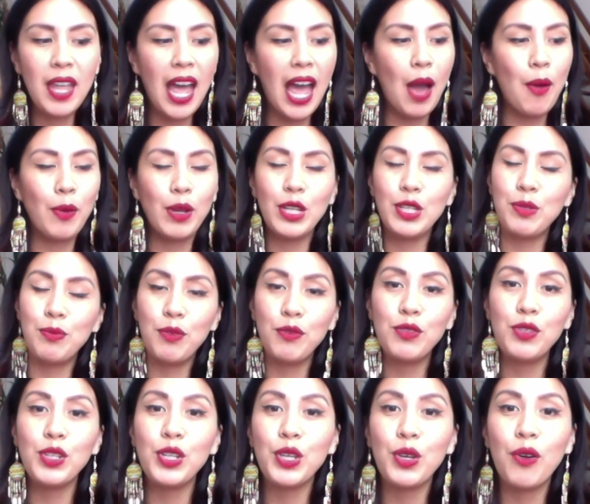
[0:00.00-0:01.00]
I wanted to move
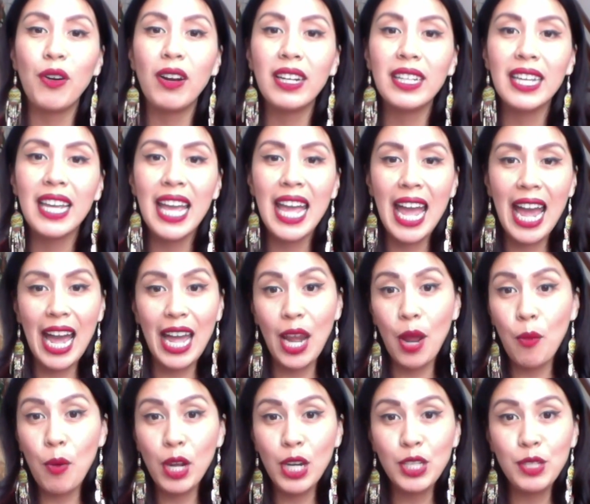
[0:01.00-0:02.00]
to New York, and
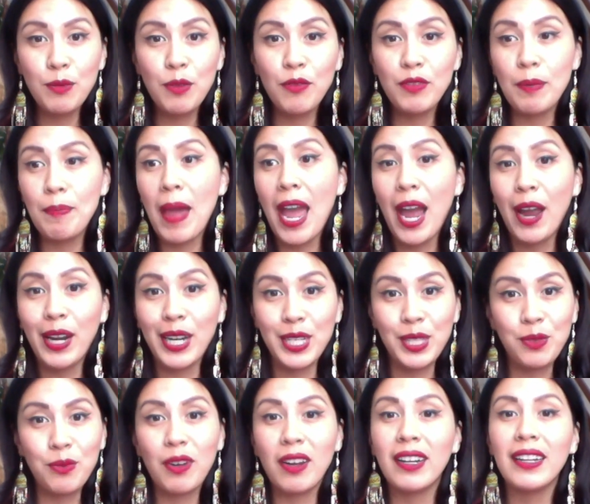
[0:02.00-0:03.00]
I wanted to move to
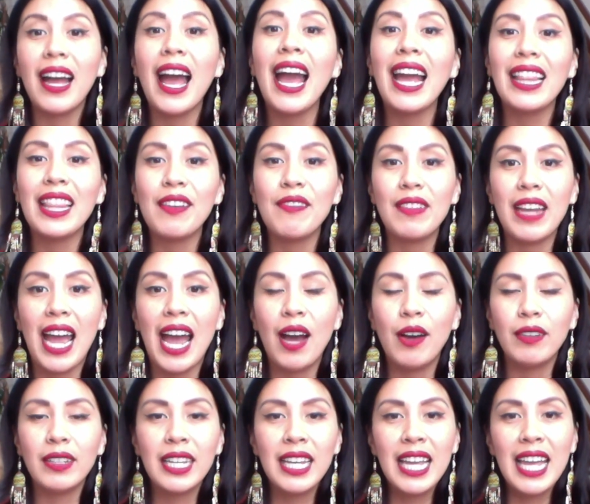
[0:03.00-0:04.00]
Paris, where I live
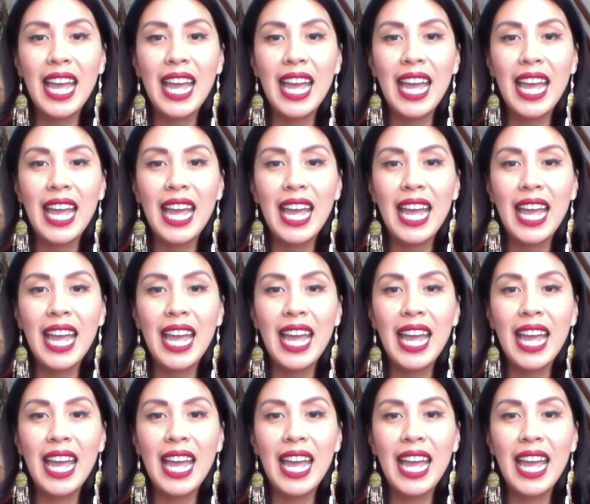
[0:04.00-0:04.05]
now.